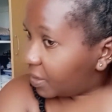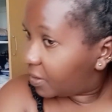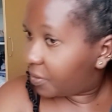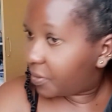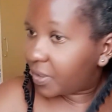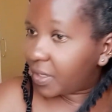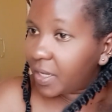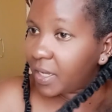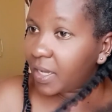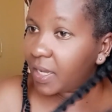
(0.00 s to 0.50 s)

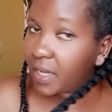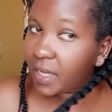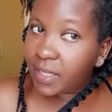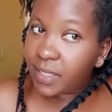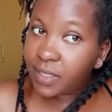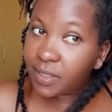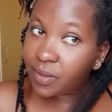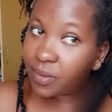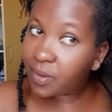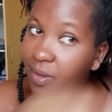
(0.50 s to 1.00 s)
Okay,
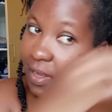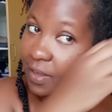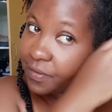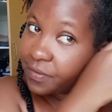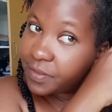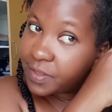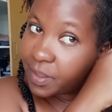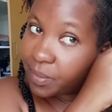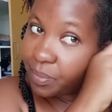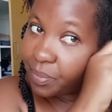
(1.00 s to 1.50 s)
so
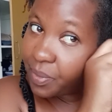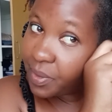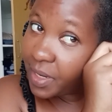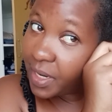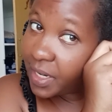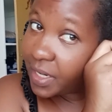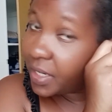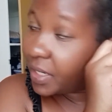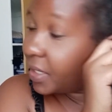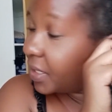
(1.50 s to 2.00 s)
after
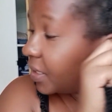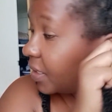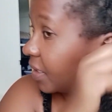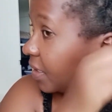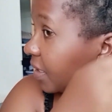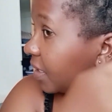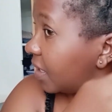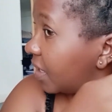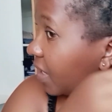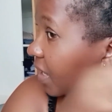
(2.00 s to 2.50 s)
braiding,
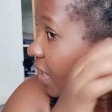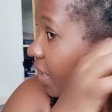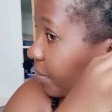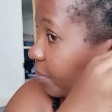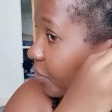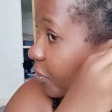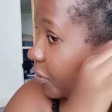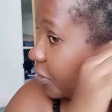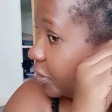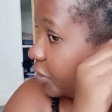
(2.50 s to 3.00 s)

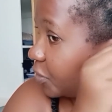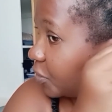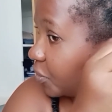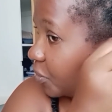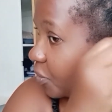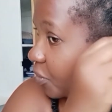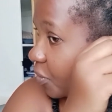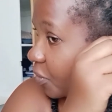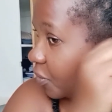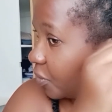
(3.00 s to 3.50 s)
I'm going to
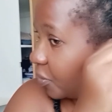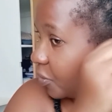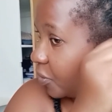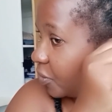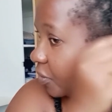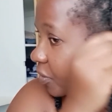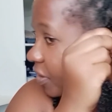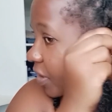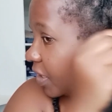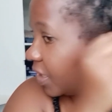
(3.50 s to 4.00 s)
go
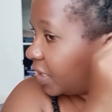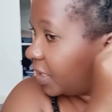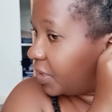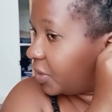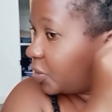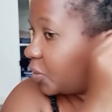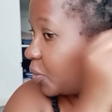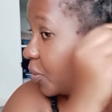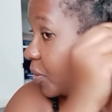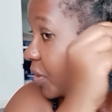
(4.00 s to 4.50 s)

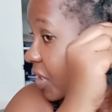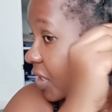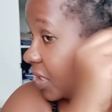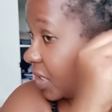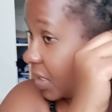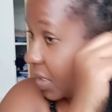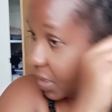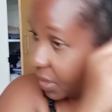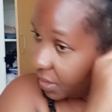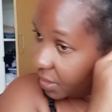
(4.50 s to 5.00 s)
and
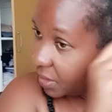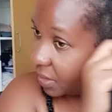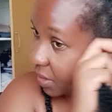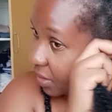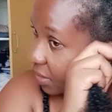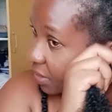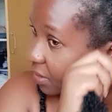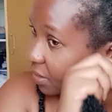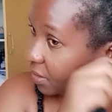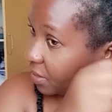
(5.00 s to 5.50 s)
twist.
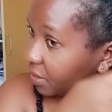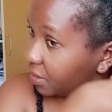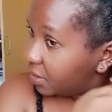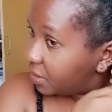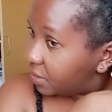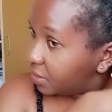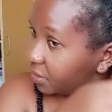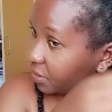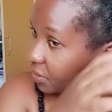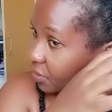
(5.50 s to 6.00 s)

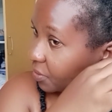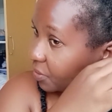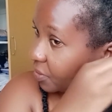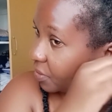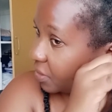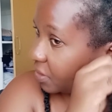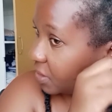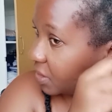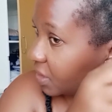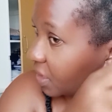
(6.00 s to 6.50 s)
So
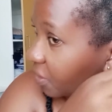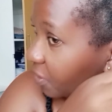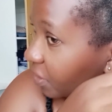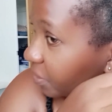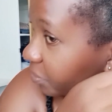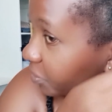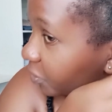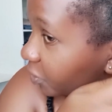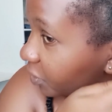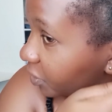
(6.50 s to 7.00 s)
this is how
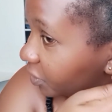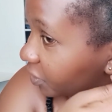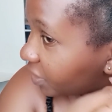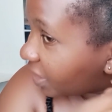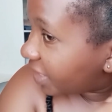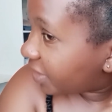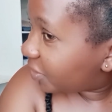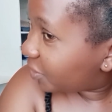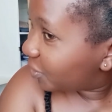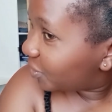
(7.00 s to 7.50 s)
I'm doing.
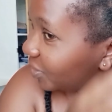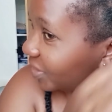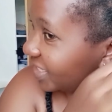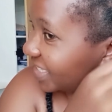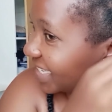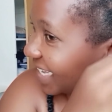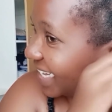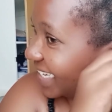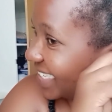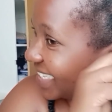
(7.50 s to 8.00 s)
I don't know
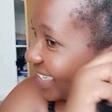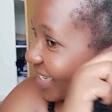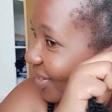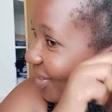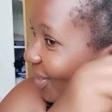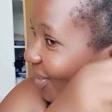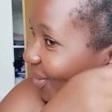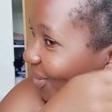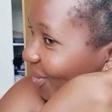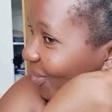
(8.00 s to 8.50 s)
it's
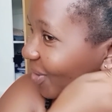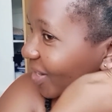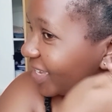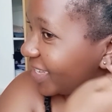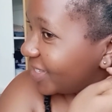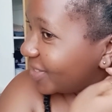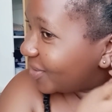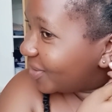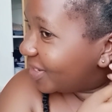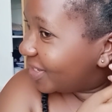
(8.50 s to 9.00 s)

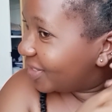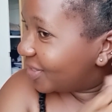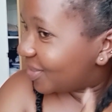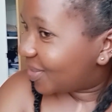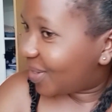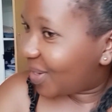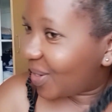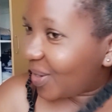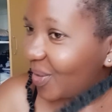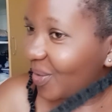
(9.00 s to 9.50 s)
anti-clockwise or it's
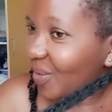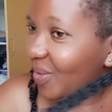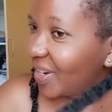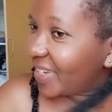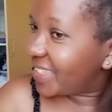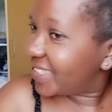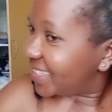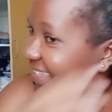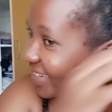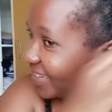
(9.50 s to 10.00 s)

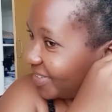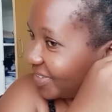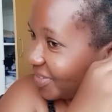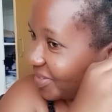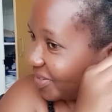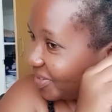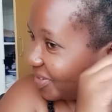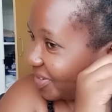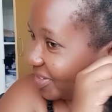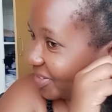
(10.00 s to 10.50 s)
clockwise. I don't
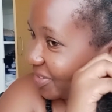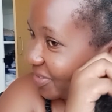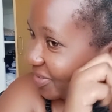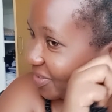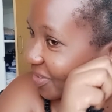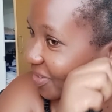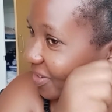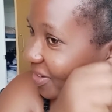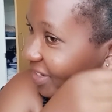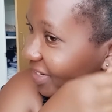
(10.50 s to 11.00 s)
know what you
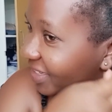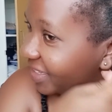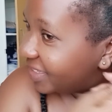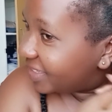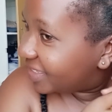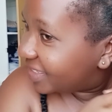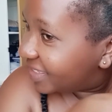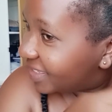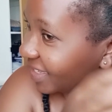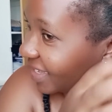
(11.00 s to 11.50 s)
call
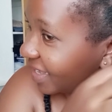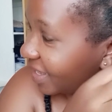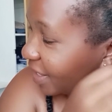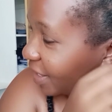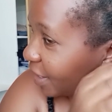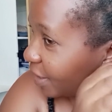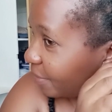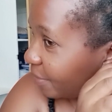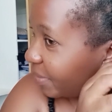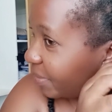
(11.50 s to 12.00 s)
this,
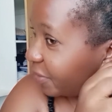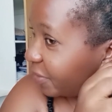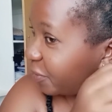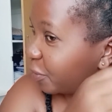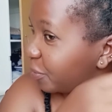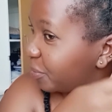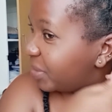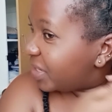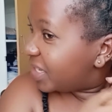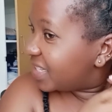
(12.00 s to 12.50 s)
but
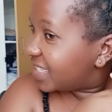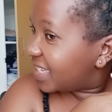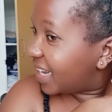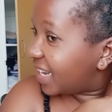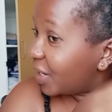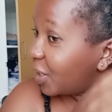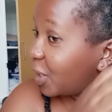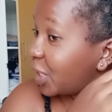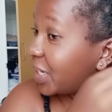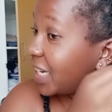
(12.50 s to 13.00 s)
for me it's
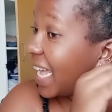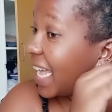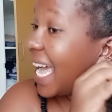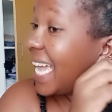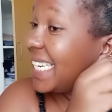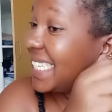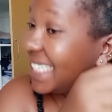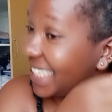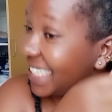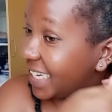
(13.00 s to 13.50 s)

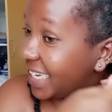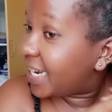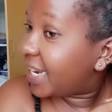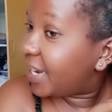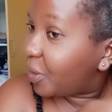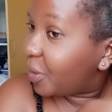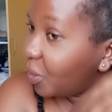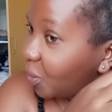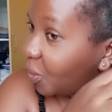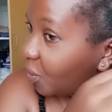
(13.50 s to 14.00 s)

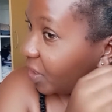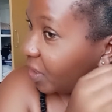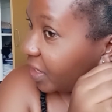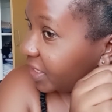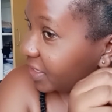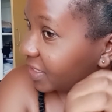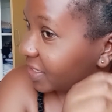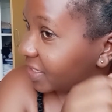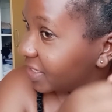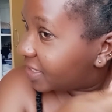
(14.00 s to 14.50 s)

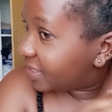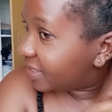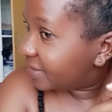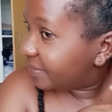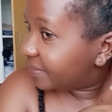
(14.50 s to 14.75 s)
anti-clockwise.